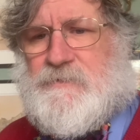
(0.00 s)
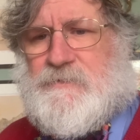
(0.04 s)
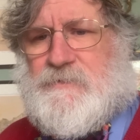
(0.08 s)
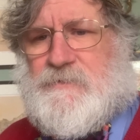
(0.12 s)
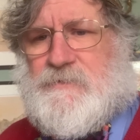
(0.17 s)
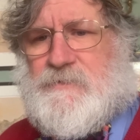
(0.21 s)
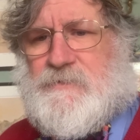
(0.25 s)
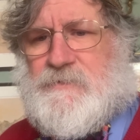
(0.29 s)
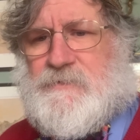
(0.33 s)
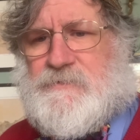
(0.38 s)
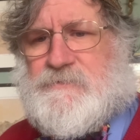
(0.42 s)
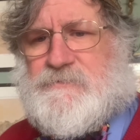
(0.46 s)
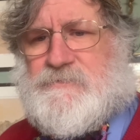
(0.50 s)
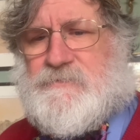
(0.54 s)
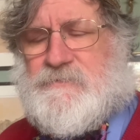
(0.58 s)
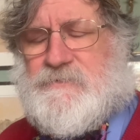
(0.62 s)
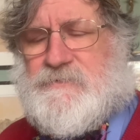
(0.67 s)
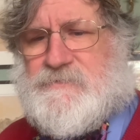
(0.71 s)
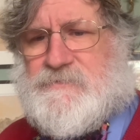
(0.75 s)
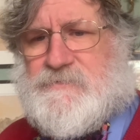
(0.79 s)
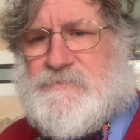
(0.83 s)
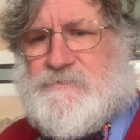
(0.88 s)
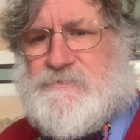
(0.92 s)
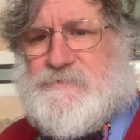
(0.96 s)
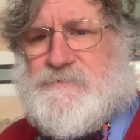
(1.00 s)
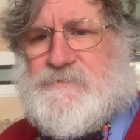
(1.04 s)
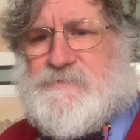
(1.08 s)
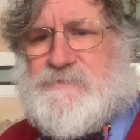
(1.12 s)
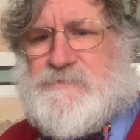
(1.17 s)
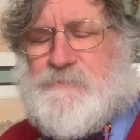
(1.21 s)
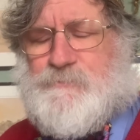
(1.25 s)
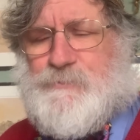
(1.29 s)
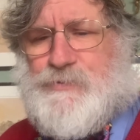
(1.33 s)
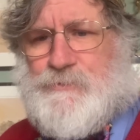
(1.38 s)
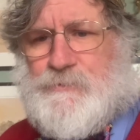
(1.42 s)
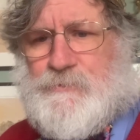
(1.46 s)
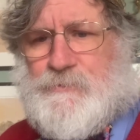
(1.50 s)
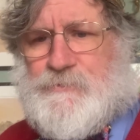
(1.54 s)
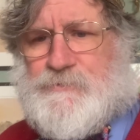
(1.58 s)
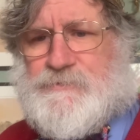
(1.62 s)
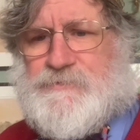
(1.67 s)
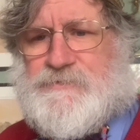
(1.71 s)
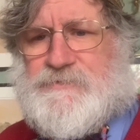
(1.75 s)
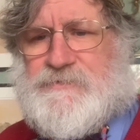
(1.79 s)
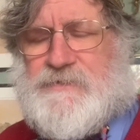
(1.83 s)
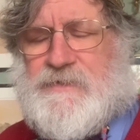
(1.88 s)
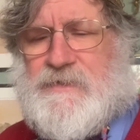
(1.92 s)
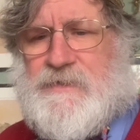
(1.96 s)
to listen, to support,
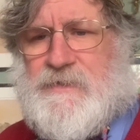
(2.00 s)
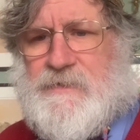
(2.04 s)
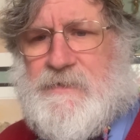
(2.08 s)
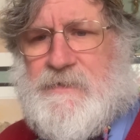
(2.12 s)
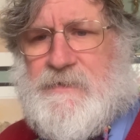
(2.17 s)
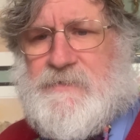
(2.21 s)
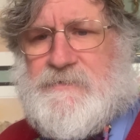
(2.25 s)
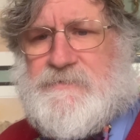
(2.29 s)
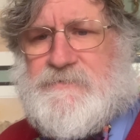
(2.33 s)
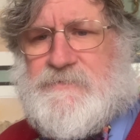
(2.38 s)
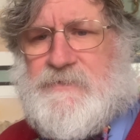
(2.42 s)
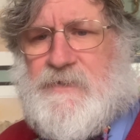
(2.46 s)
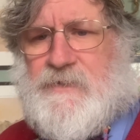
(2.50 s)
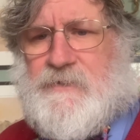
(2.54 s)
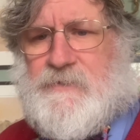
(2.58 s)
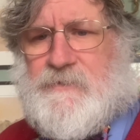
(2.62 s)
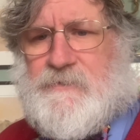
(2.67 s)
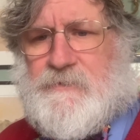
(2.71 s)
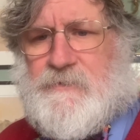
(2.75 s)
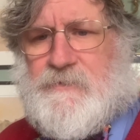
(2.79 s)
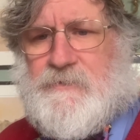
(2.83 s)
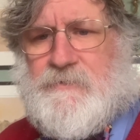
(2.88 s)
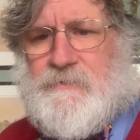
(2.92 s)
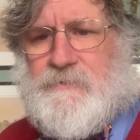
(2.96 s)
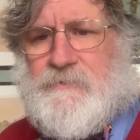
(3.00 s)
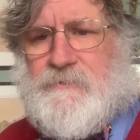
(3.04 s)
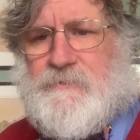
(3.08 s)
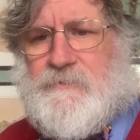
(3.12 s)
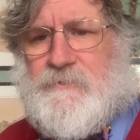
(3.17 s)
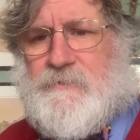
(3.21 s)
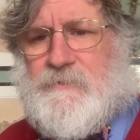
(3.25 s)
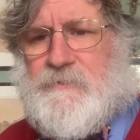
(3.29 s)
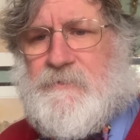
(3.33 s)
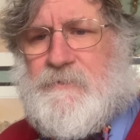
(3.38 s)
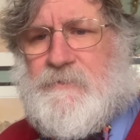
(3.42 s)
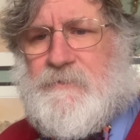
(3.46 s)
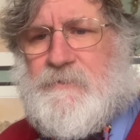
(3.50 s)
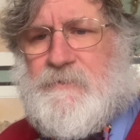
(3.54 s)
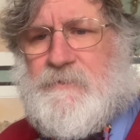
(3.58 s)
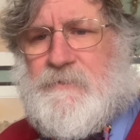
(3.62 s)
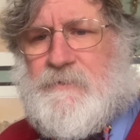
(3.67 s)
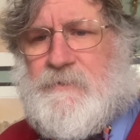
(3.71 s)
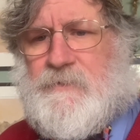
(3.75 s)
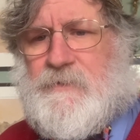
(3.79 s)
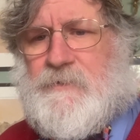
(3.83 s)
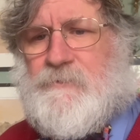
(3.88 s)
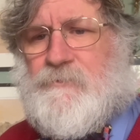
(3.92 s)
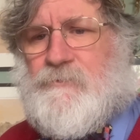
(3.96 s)
to care, to hug.
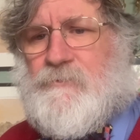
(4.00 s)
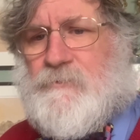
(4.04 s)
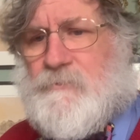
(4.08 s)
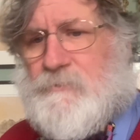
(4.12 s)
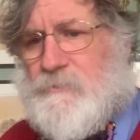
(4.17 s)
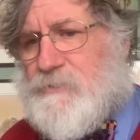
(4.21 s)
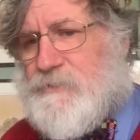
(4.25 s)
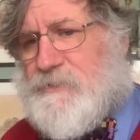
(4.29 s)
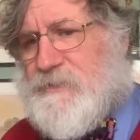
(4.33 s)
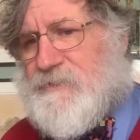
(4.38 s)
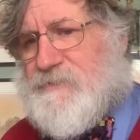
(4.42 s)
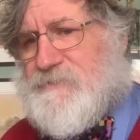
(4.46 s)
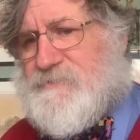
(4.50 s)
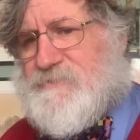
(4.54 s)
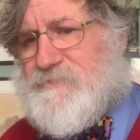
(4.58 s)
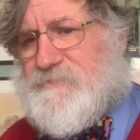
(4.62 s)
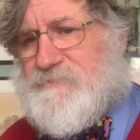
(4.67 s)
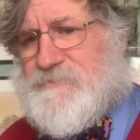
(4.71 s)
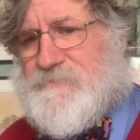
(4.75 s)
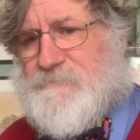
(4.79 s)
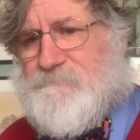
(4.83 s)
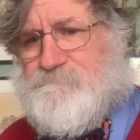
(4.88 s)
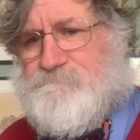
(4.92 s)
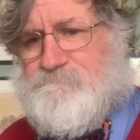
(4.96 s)
In all cases.